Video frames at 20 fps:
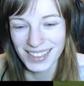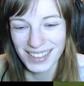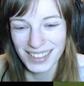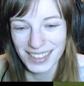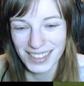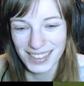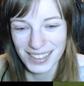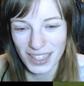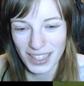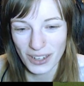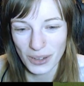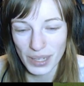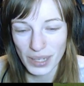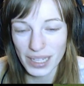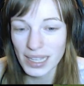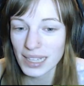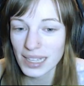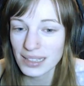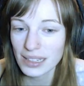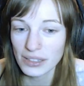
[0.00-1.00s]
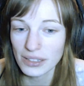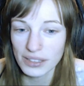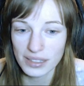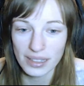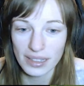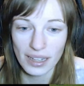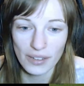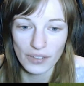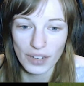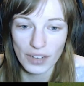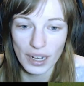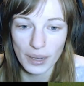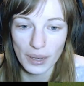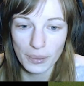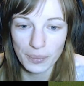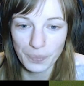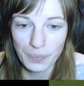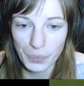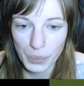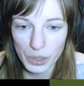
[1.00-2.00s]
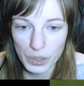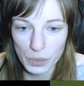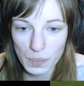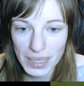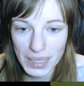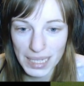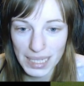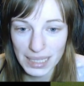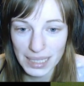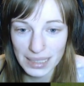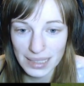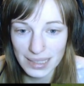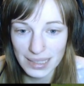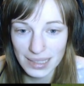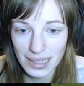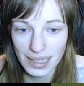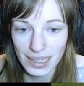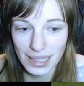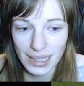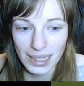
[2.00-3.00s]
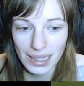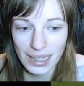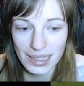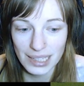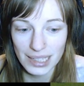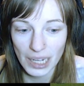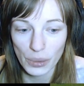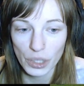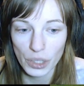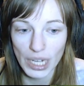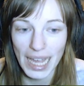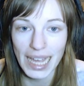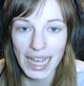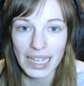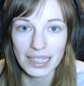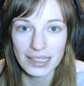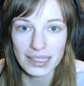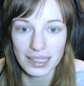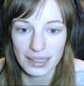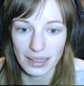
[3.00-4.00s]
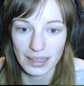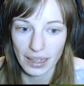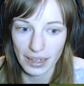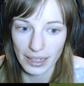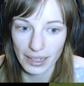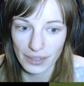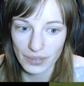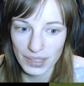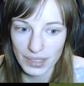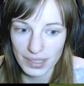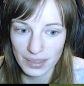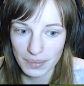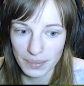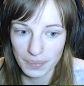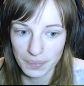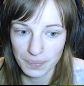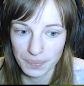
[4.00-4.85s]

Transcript: So he has lost a life now, which means he's now on eight lives.